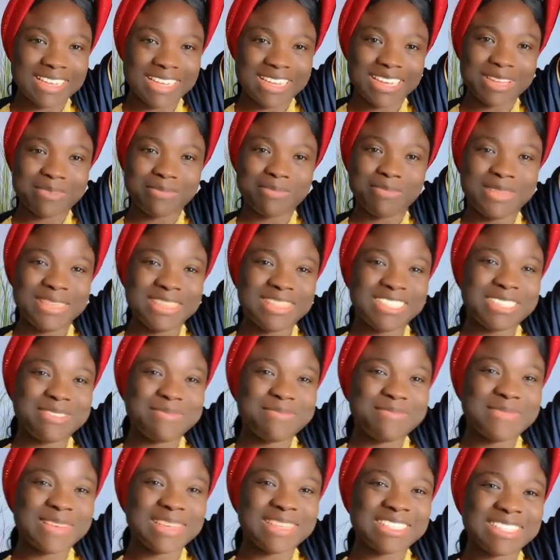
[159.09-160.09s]
and the
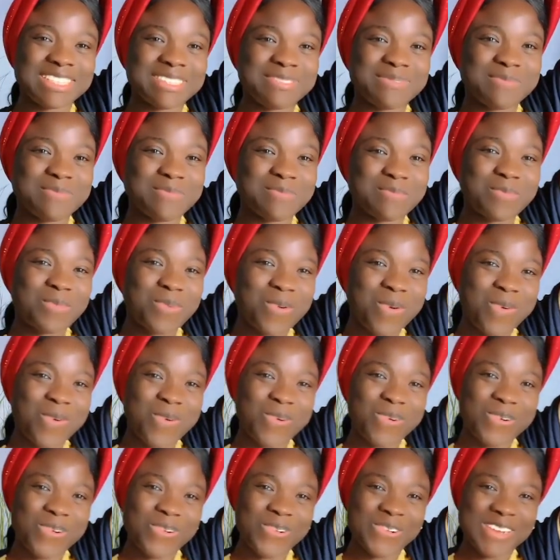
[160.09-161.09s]
pleating makes it
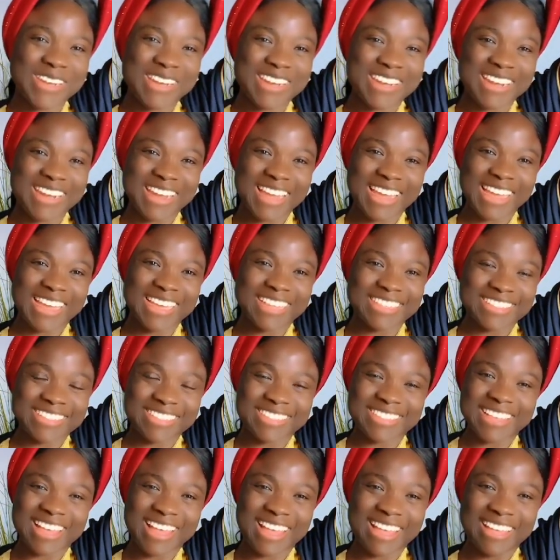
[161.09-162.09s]
more
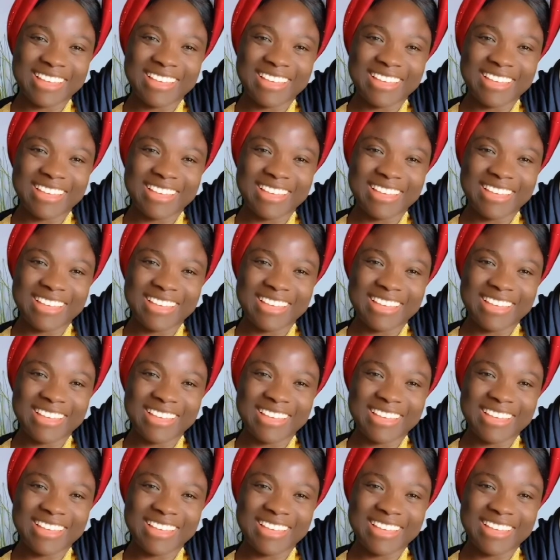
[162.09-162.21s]
nicer.